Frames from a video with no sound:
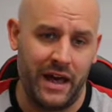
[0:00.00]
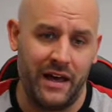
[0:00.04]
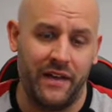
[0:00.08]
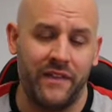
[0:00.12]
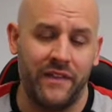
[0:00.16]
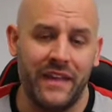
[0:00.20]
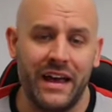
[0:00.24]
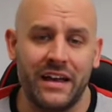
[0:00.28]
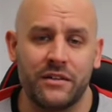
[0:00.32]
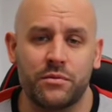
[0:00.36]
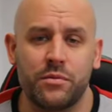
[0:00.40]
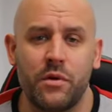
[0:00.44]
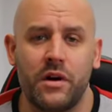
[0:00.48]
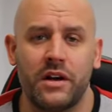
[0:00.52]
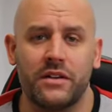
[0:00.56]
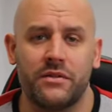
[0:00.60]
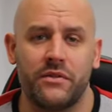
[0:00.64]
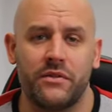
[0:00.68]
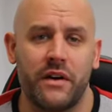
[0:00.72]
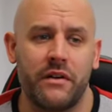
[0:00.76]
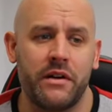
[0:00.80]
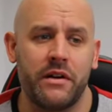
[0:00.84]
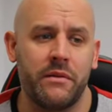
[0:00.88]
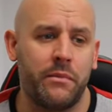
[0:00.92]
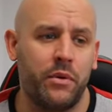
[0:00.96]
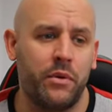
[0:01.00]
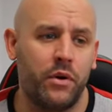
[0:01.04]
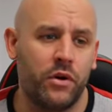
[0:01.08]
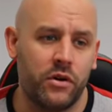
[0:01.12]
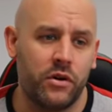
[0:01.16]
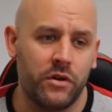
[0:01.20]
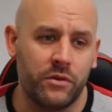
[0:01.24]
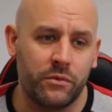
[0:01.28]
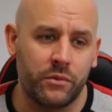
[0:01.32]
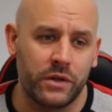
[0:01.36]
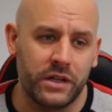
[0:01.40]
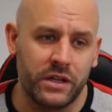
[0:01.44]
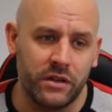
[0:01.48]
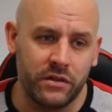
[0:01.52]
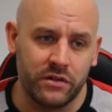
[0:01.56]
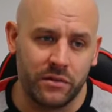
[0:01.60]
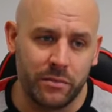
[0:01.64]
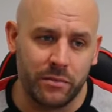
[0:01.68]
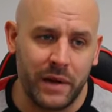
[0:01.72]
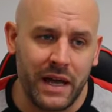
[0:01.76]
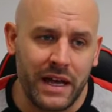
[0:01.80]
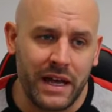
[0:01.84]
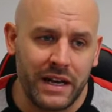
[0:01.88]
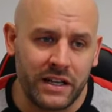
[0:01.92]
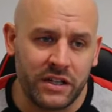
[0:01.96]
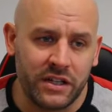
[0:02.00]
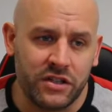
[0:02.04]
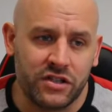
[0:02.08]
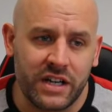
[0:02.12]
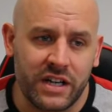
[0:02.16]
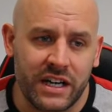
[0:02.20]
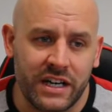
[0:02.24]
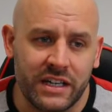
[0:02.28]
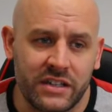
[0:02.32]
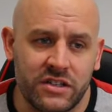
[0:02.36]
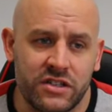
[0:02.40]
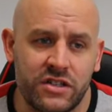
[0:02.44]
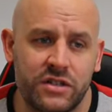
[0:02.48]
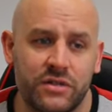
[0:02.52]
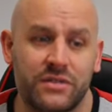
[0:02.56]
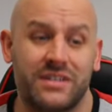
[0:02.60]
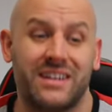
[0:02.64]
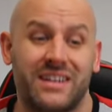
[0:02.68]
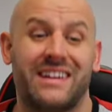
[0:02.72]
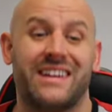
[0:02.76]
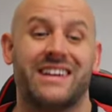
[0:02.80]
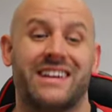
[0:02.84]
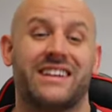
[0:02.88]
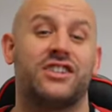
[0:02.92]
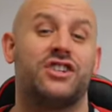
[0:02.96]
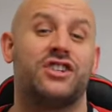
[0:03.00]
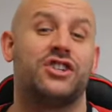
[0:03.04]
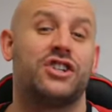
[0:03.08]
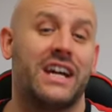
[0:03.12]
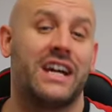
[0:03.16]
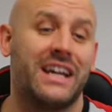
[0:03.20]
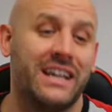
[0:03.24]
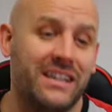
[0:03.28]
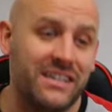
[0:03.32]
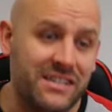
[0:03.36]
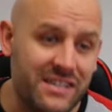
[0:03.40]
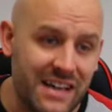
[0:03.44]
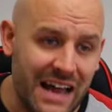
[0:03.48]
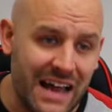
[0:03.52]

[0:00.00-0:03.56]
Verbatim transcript: and that's why it's very important we use a betting exchange. You see the exchange